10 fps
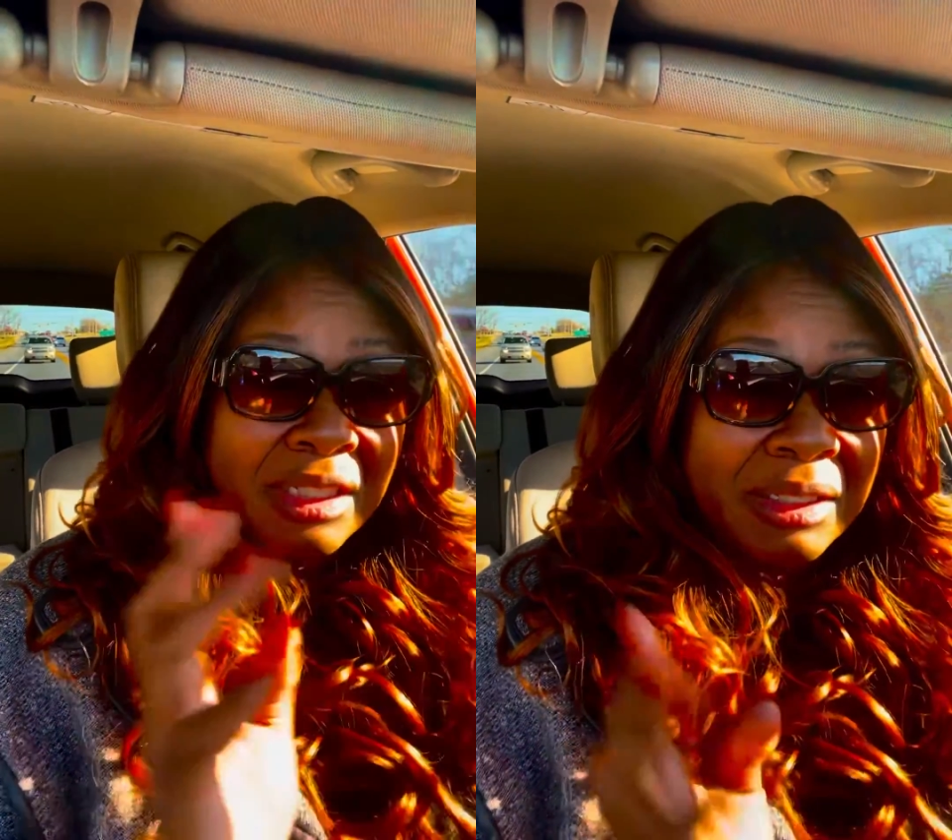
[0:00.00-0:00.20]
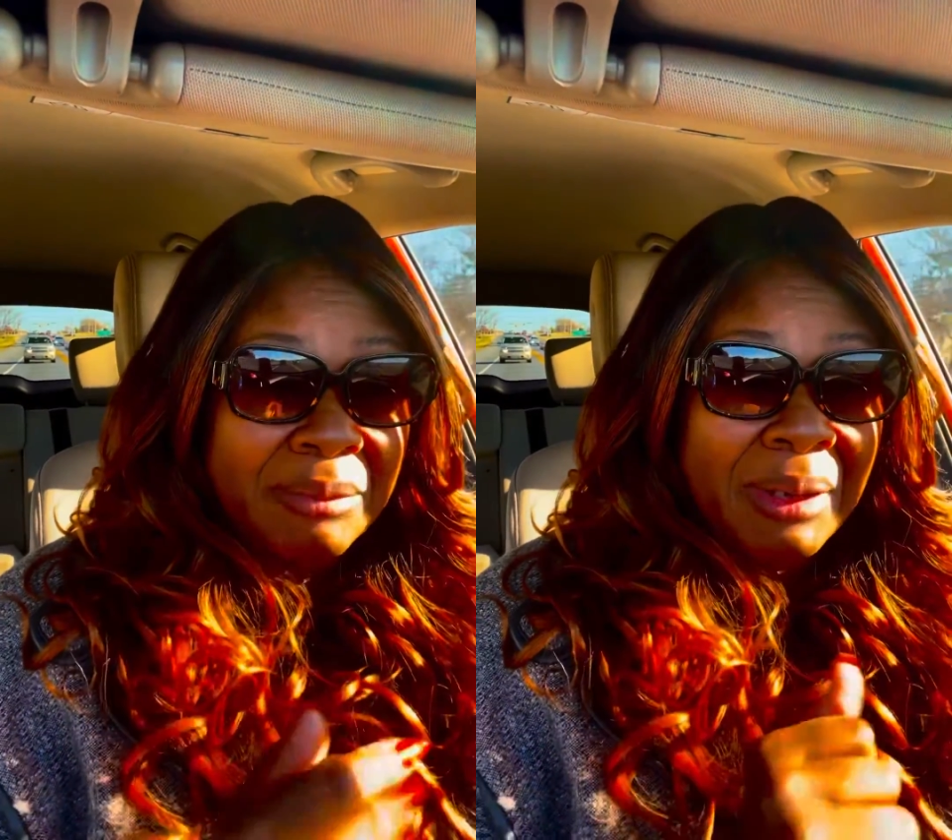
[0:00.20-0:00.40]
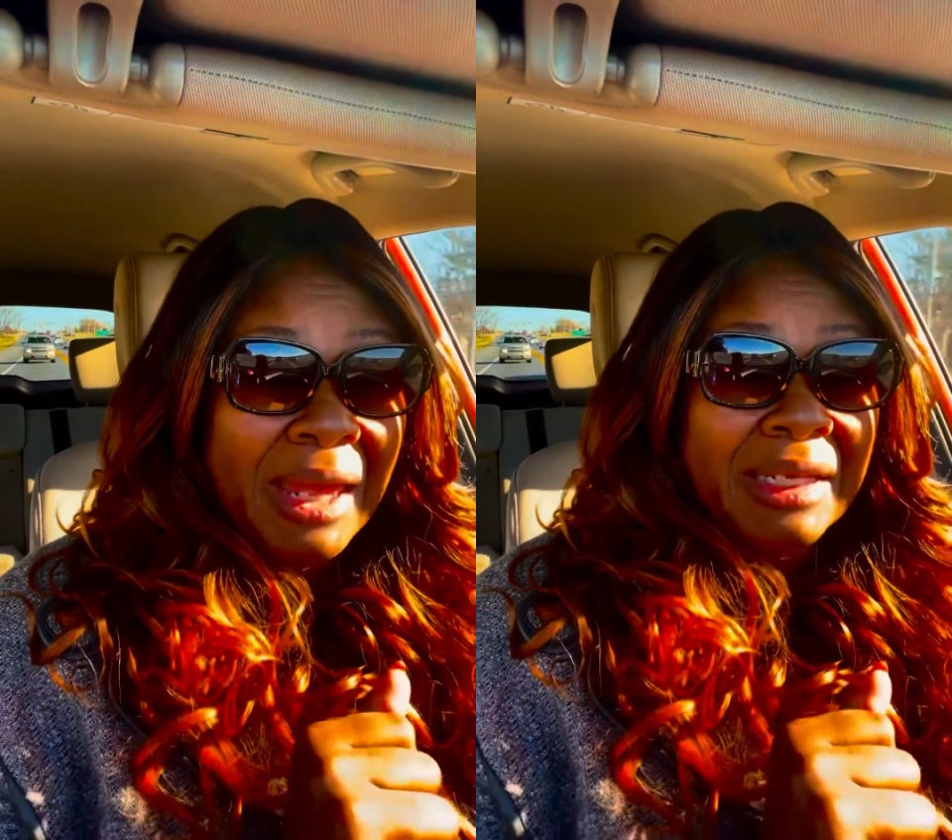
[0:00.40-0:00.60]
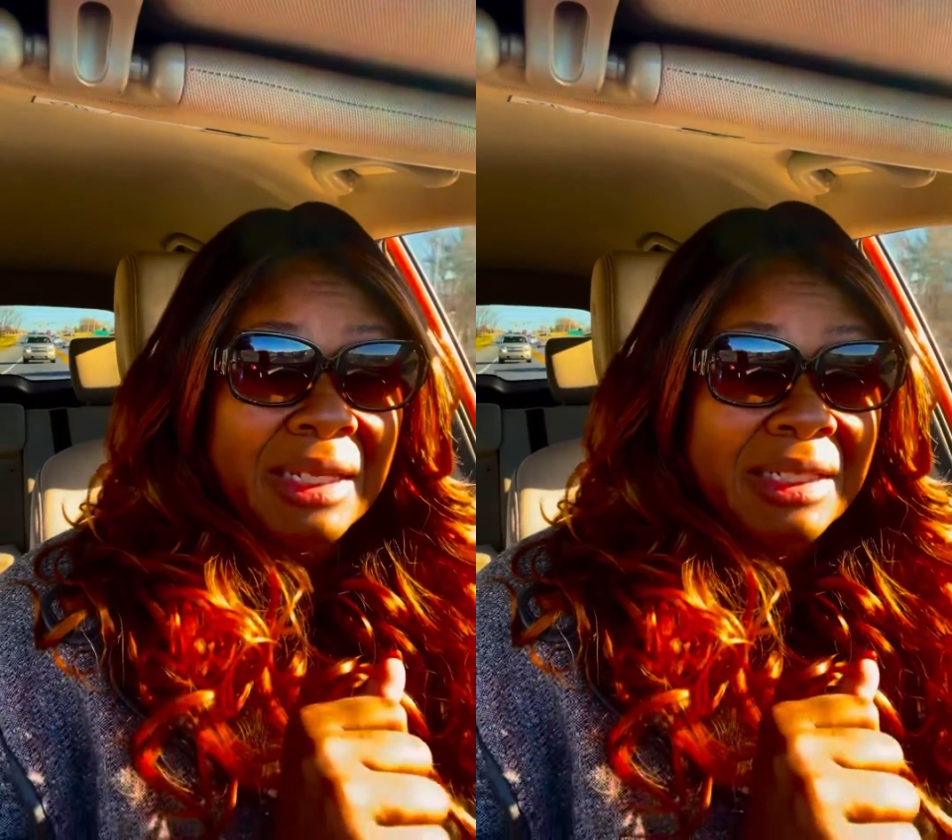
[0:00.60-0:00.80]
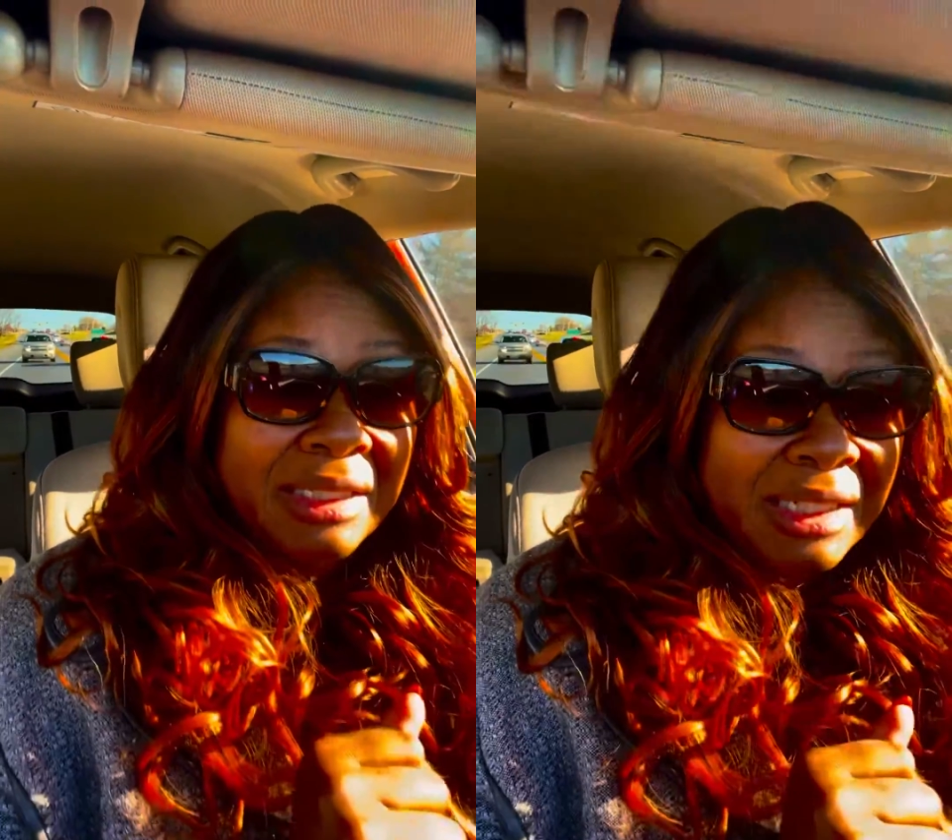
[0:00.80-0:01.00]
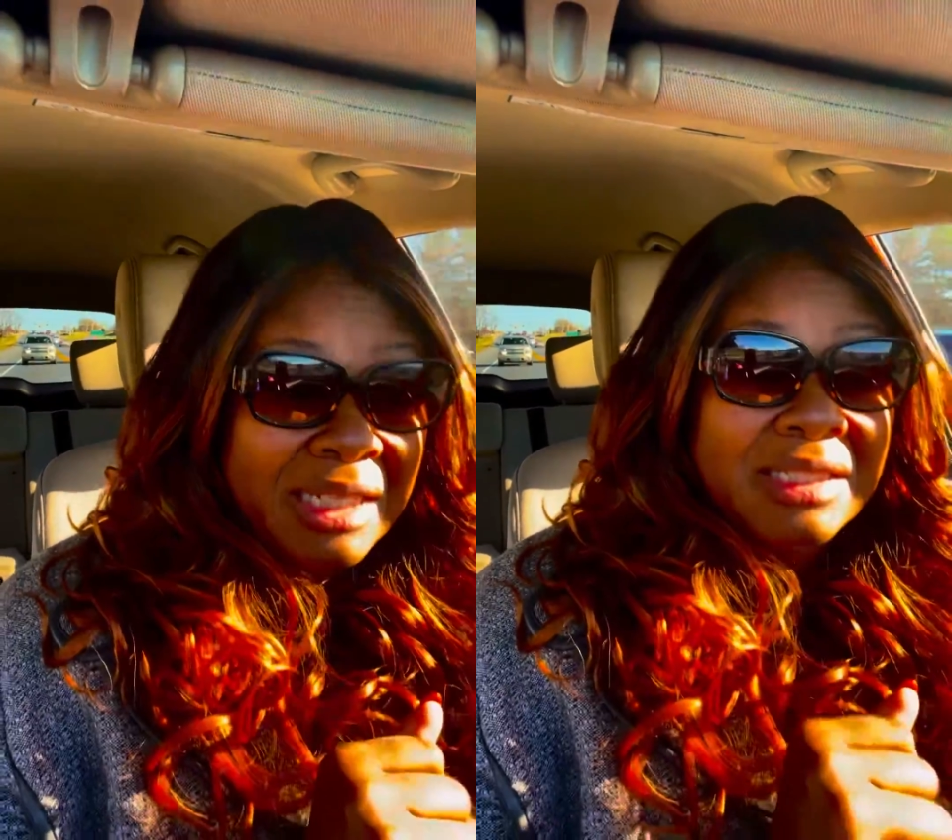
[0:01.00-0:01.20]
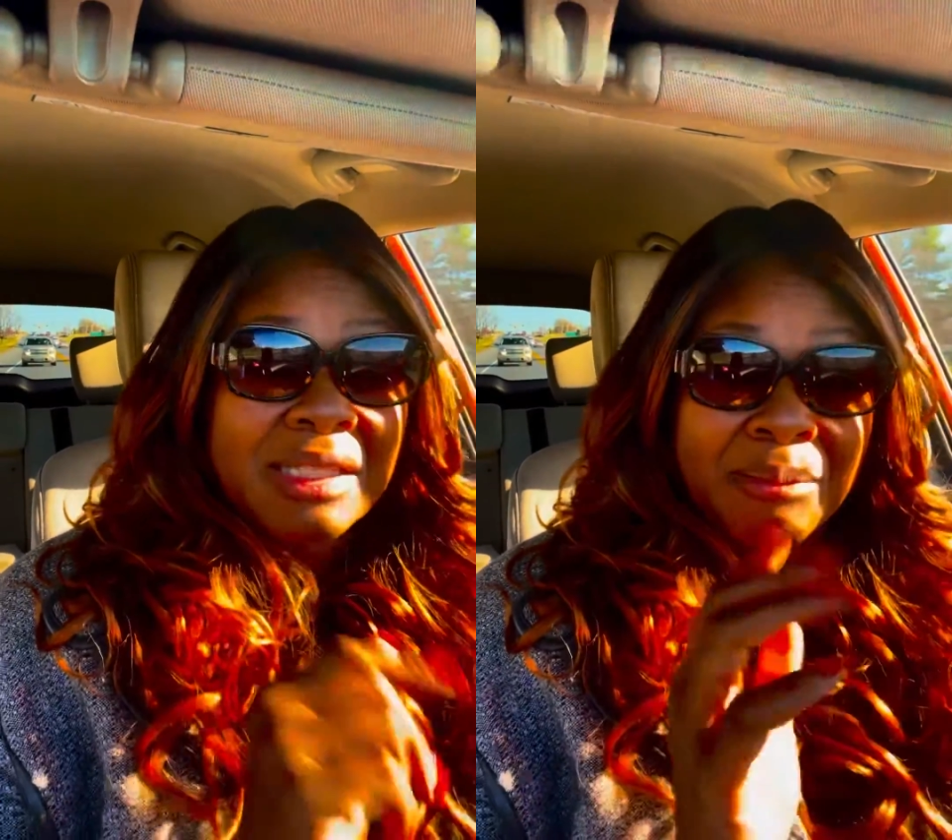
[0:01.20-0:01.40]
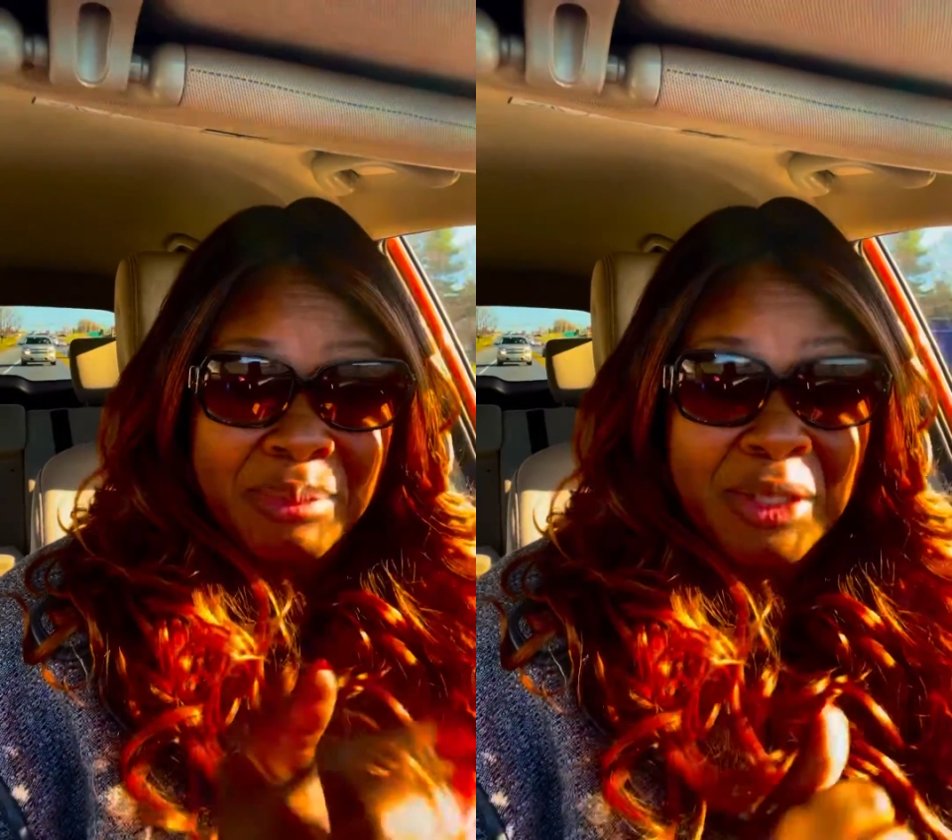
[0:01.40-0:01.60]
the black lady at the desk
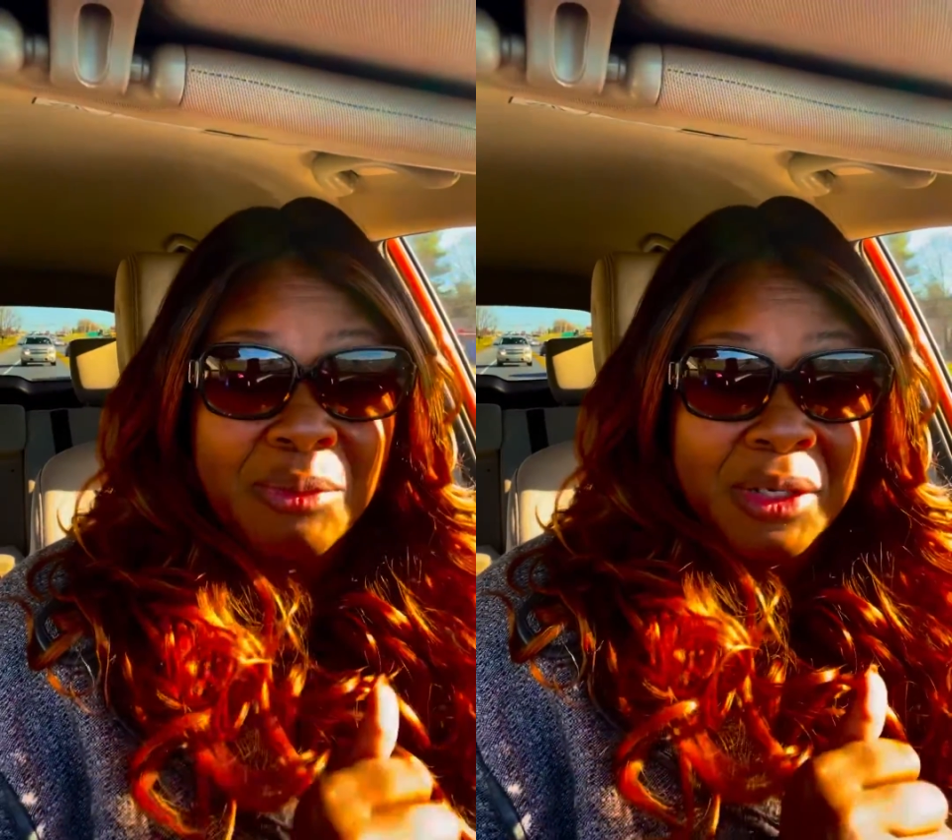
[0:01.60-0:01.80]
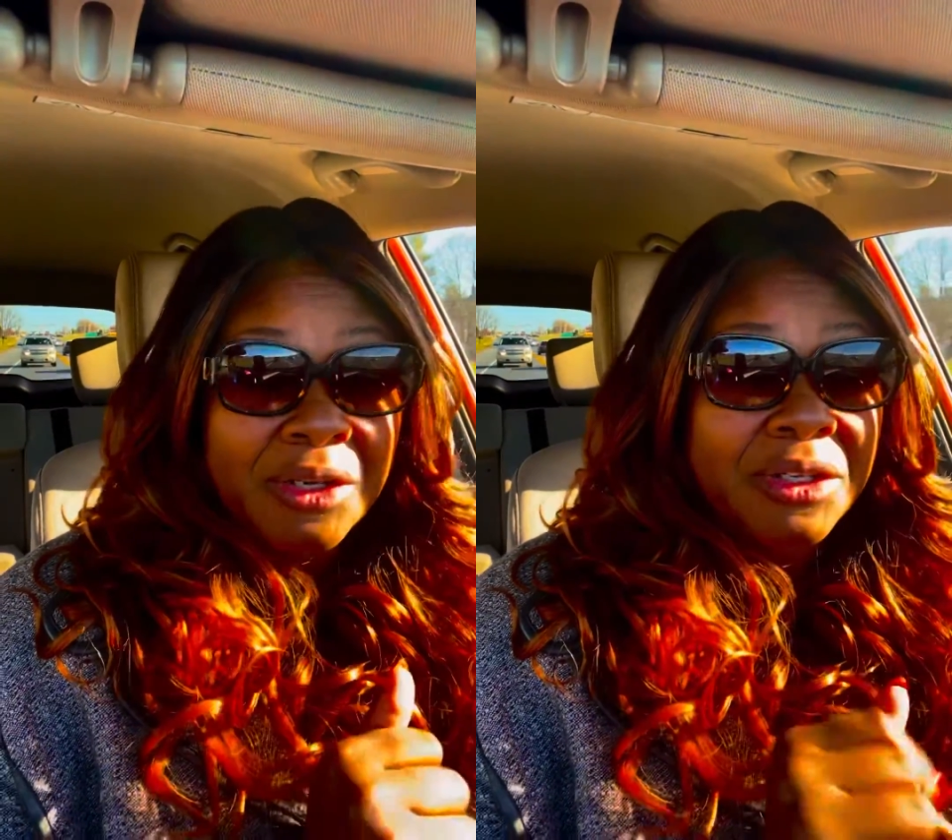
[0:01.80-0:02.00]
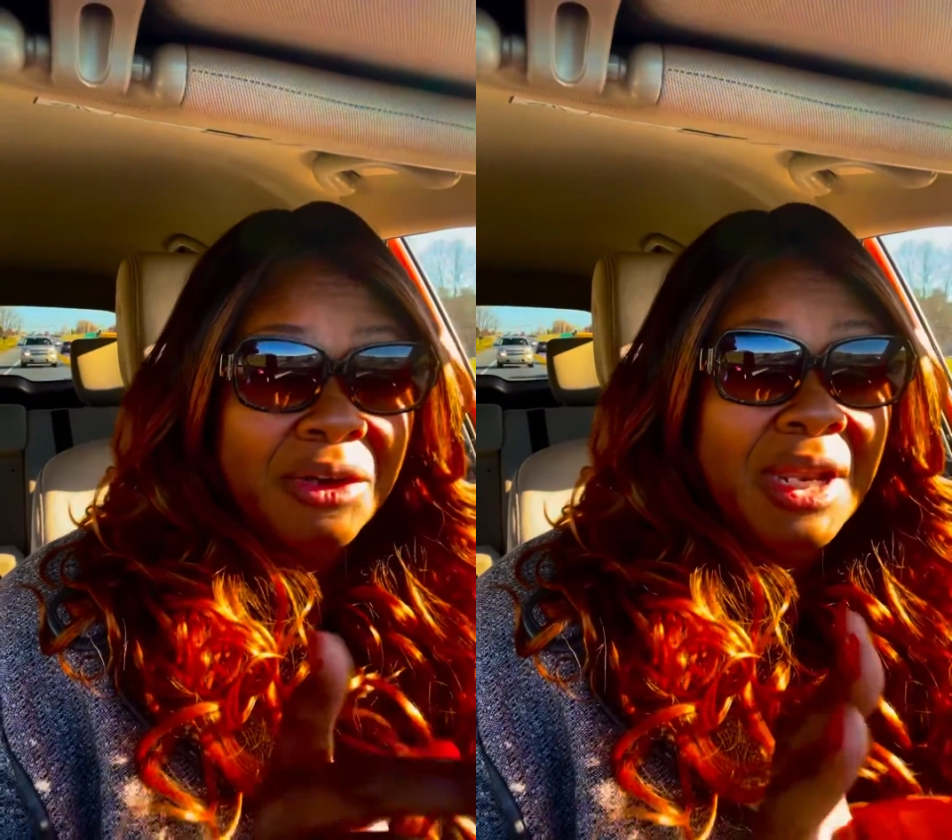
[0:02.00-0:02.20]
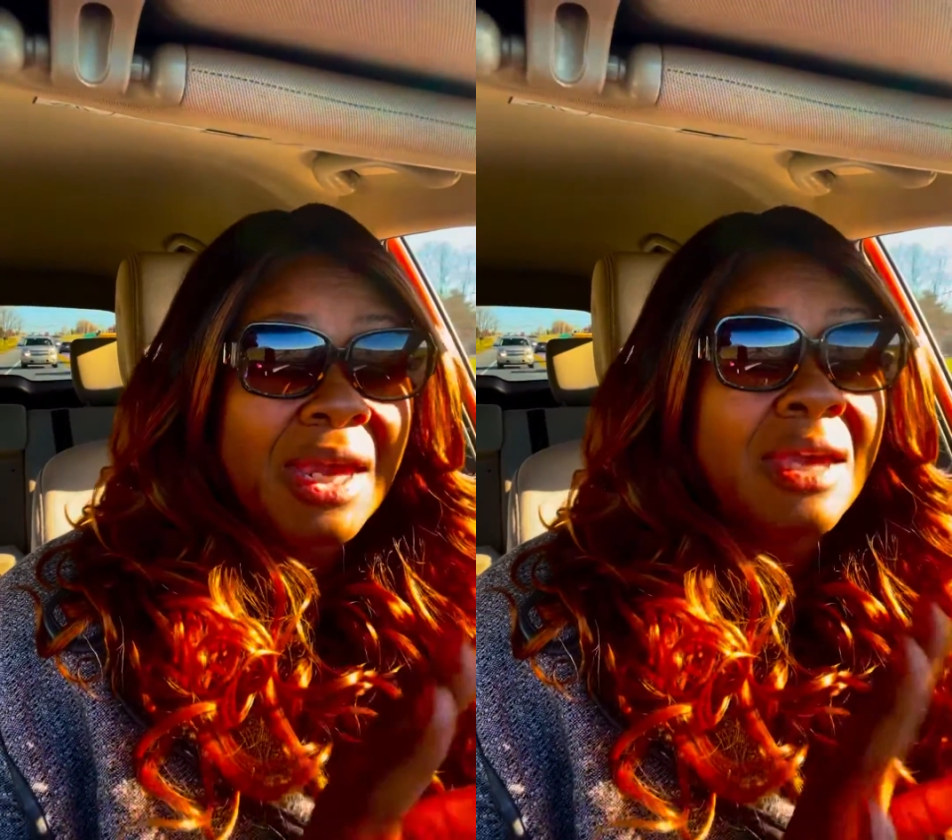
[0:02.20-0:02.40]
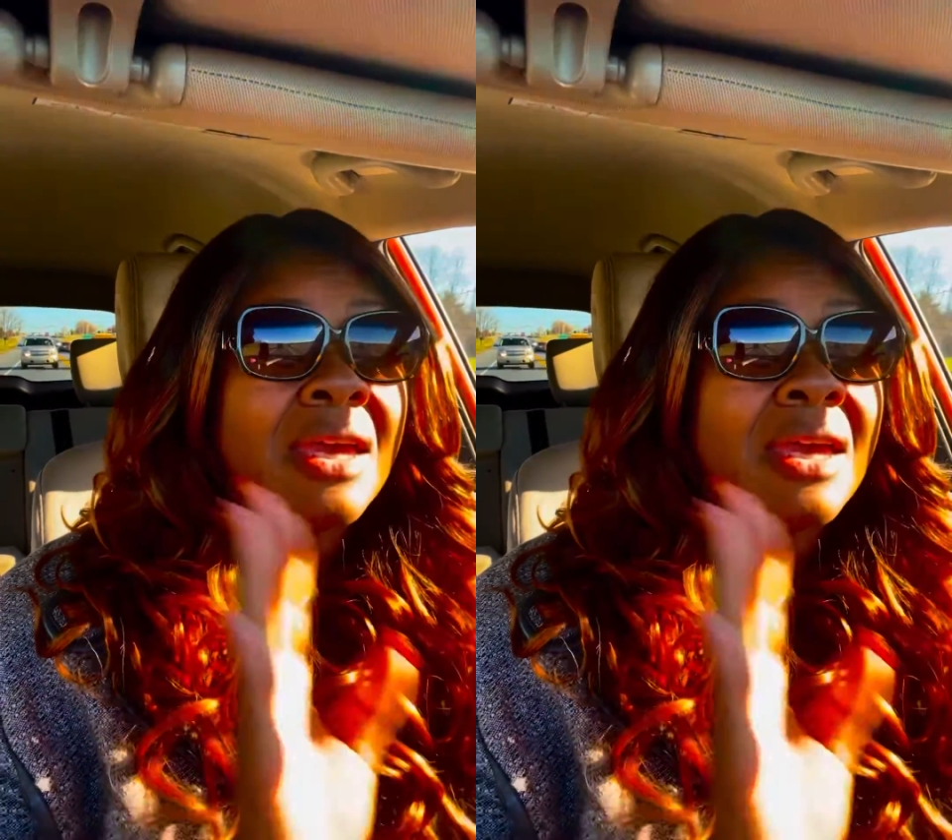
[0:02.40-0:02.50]
a B word and all that,